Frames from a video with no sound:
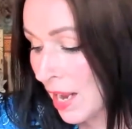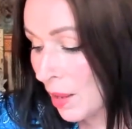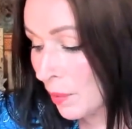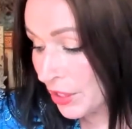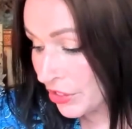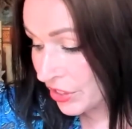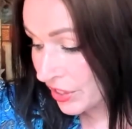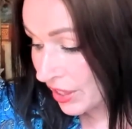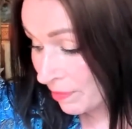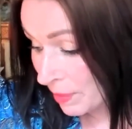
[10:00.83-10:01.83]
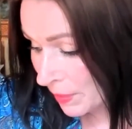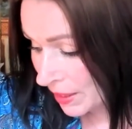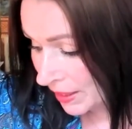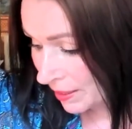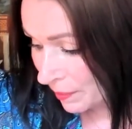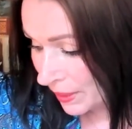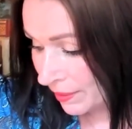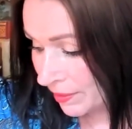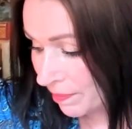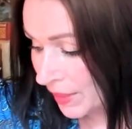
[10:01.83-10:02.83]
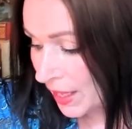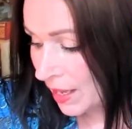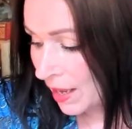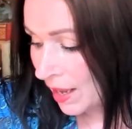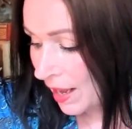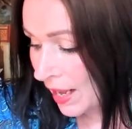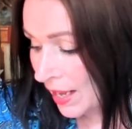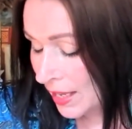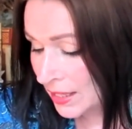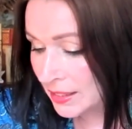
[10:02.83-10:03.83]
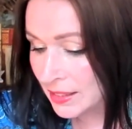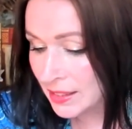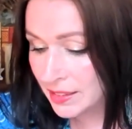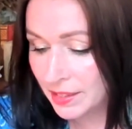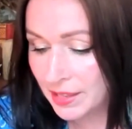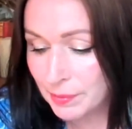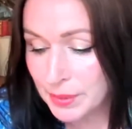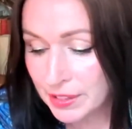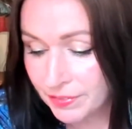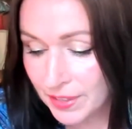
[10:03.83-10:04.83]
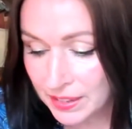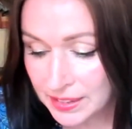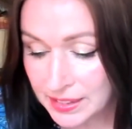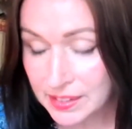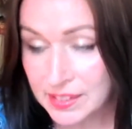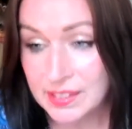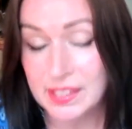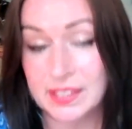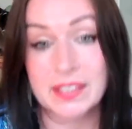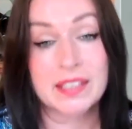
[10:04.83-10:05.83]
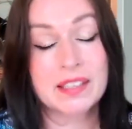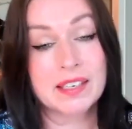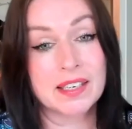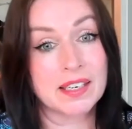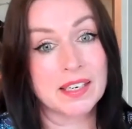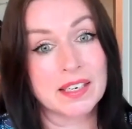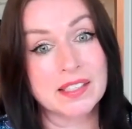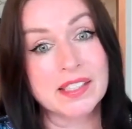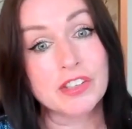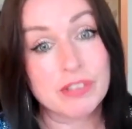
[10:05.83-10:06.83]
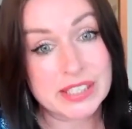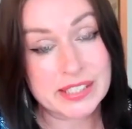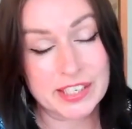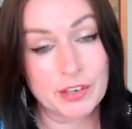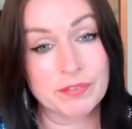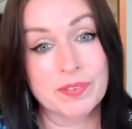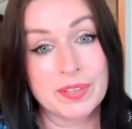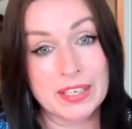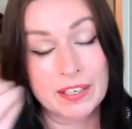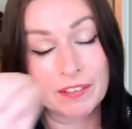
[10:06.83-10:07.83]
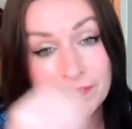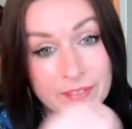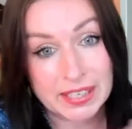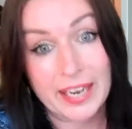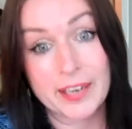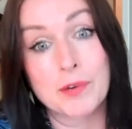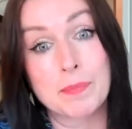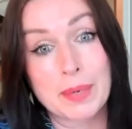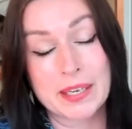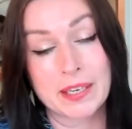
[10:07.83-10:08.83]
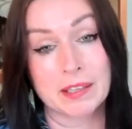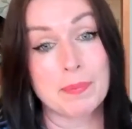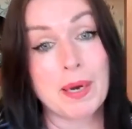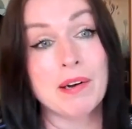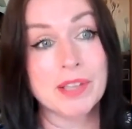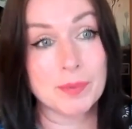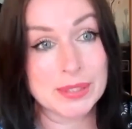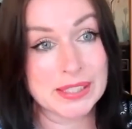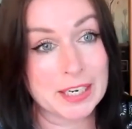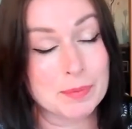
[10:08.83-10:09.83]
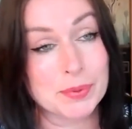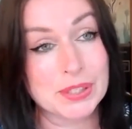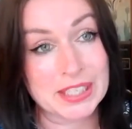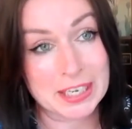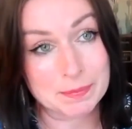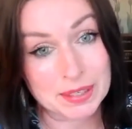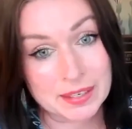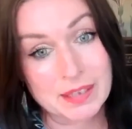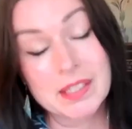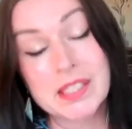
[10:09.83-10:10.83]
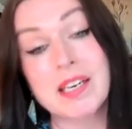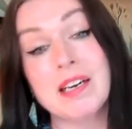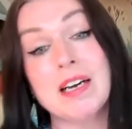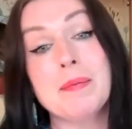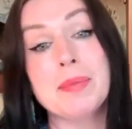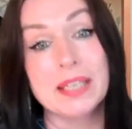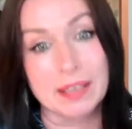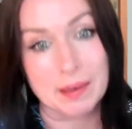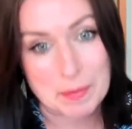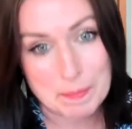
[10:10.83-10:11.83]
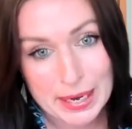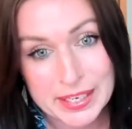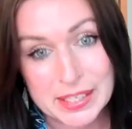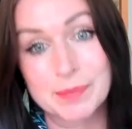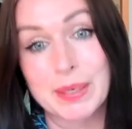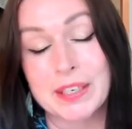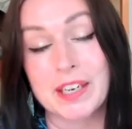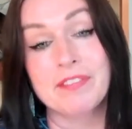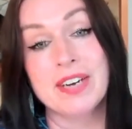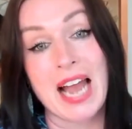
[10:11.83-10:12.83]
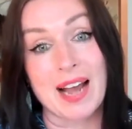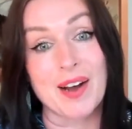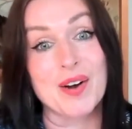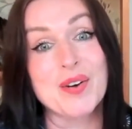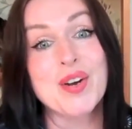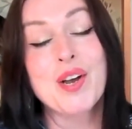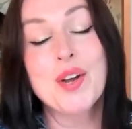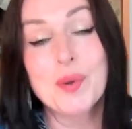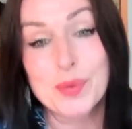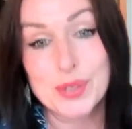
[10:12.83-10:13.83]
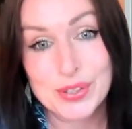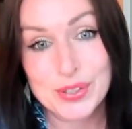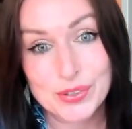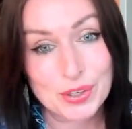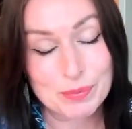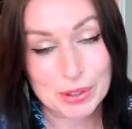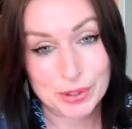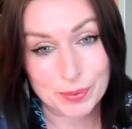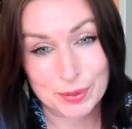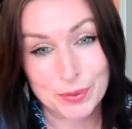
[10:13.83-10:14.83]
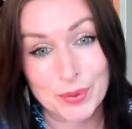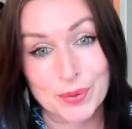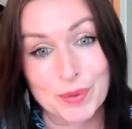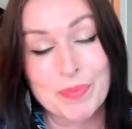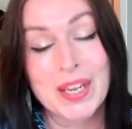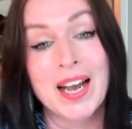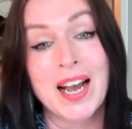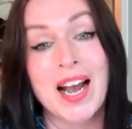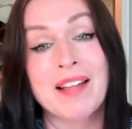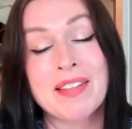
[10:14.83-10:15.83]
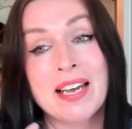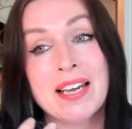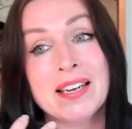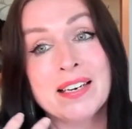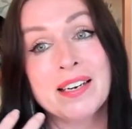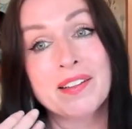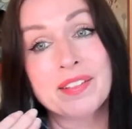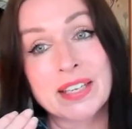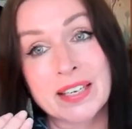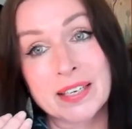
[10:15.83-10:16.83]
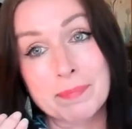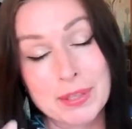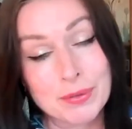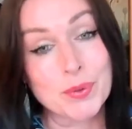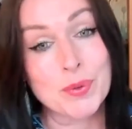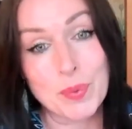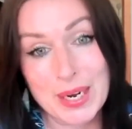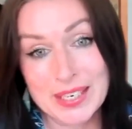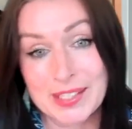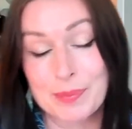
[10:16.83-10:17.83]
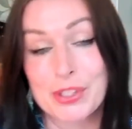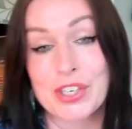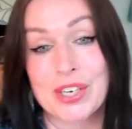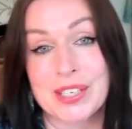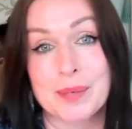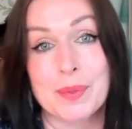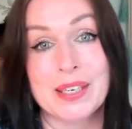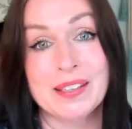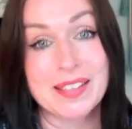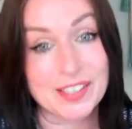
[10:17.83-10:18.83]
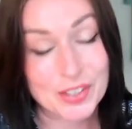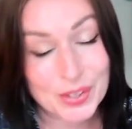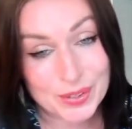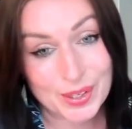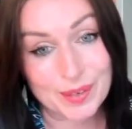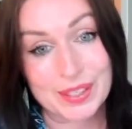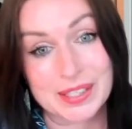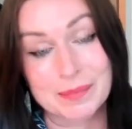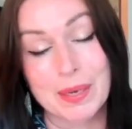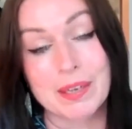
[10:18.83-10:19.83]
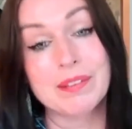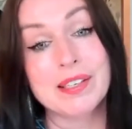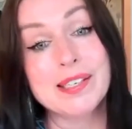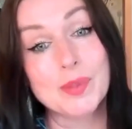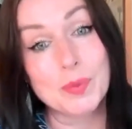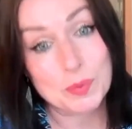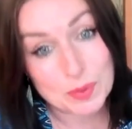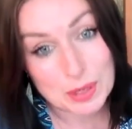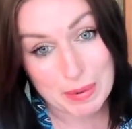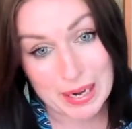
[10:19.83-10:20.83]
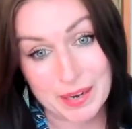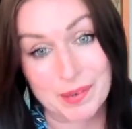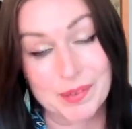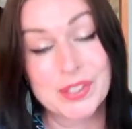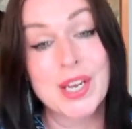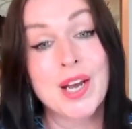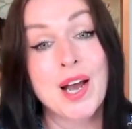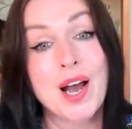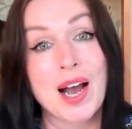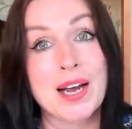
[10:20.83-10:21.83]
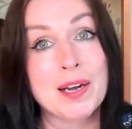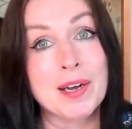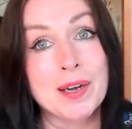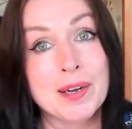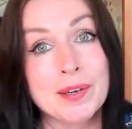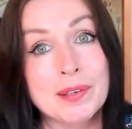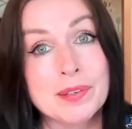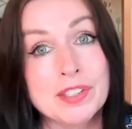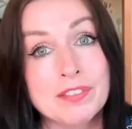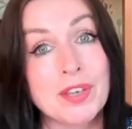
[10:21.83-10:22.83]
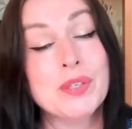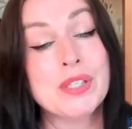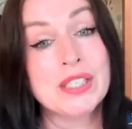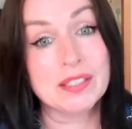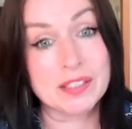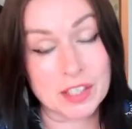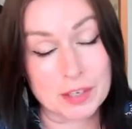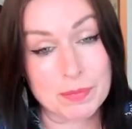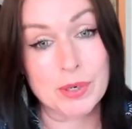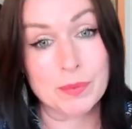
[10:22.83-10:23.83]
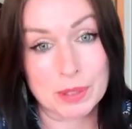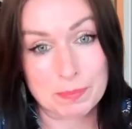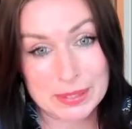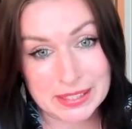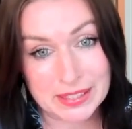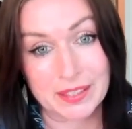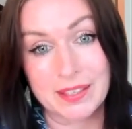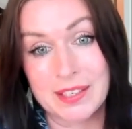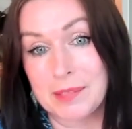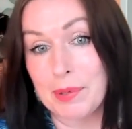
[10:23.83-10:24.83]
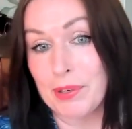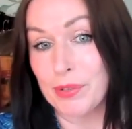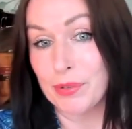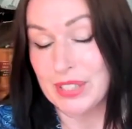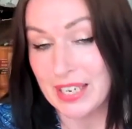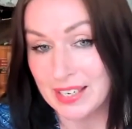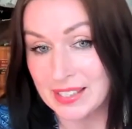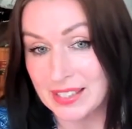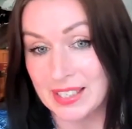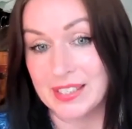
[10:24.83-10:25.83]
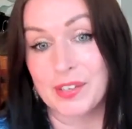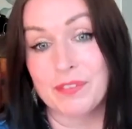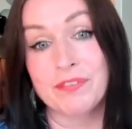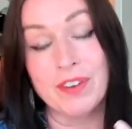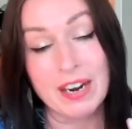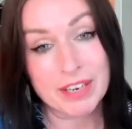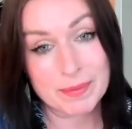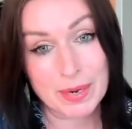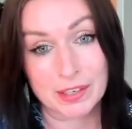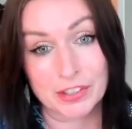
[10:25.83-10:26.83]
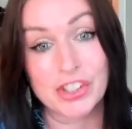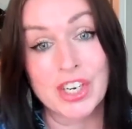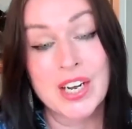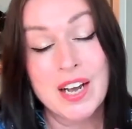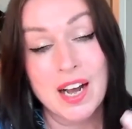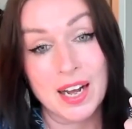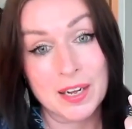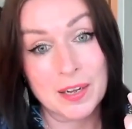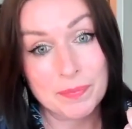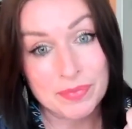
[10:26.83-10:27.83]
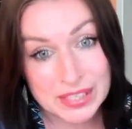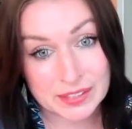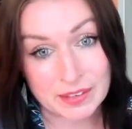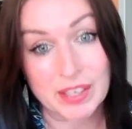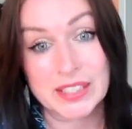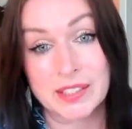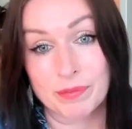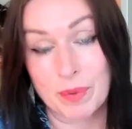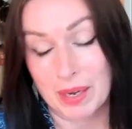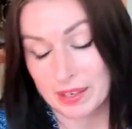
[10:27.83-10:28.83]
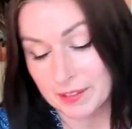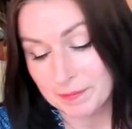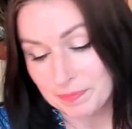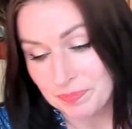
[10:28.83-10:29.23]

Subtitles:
which I've been working with. And so that was the first instance, and the synchronicity of the tail being the part that I wasn't able to keep the last time, and then it coming back into my life now was too much to ignore. And then the mythical quest we're journeying with in Junio this month is all about devoting to commune with a particular spirit or deity. So very much this kind of work.